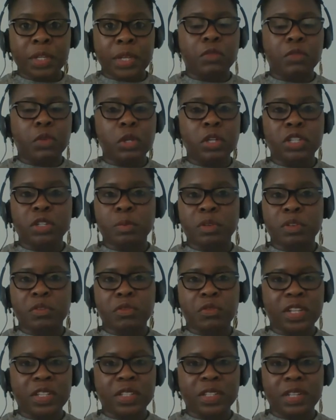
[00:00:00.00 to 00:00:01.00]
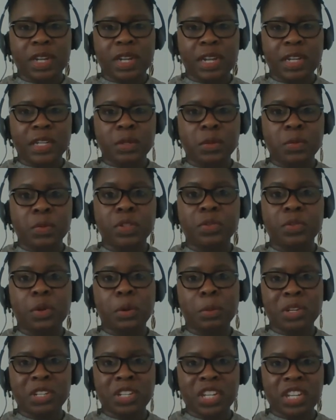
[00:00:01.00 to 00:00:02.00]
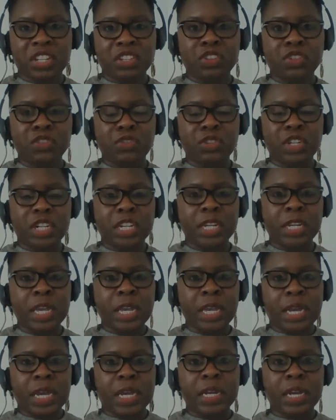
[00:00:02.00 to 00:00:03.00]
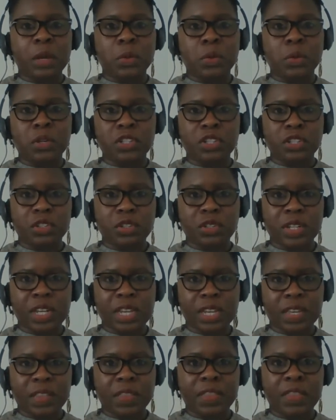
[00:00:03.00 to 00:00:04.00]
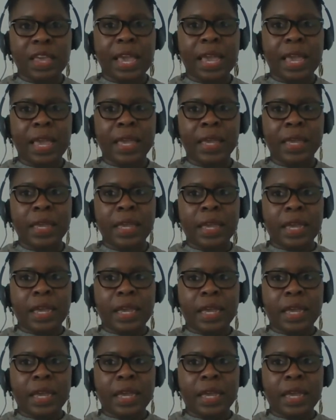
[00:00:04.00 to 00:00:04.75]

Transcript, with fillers: I've always been fascinated with Roman history and I wanted to take it there.